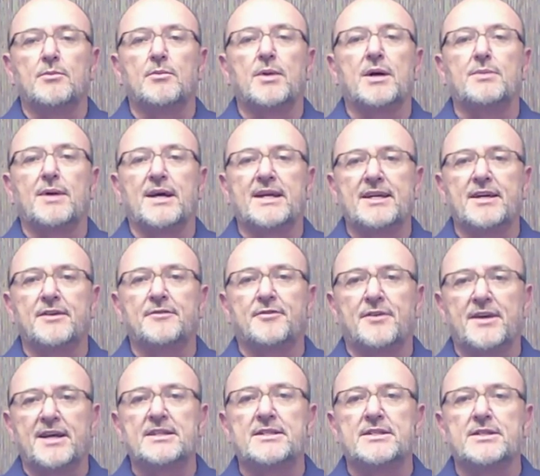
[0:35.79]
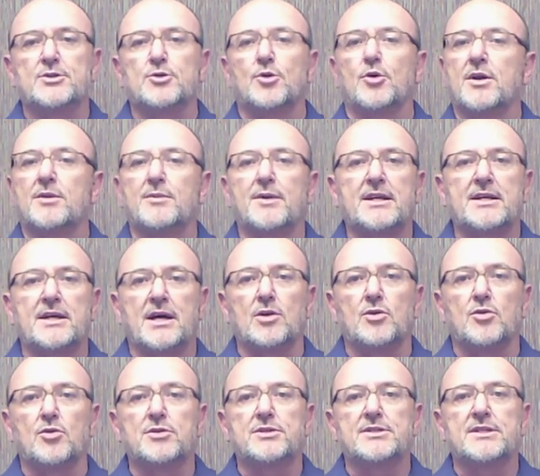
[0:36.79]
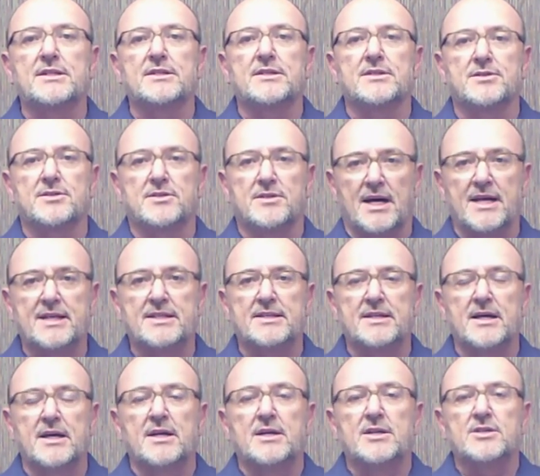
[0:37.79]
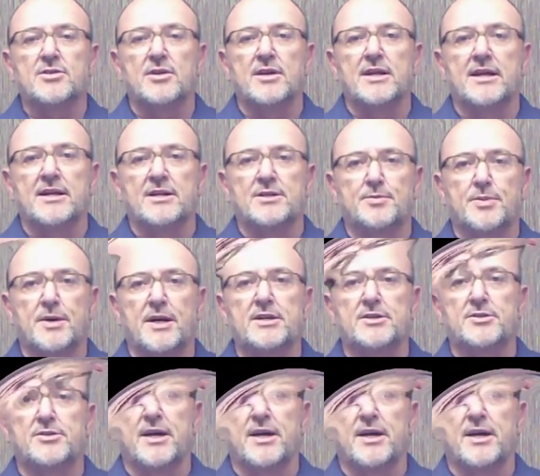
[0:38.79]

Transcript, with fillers: But my dear friends, it's all about our Lord Jesus Christ, so let us pray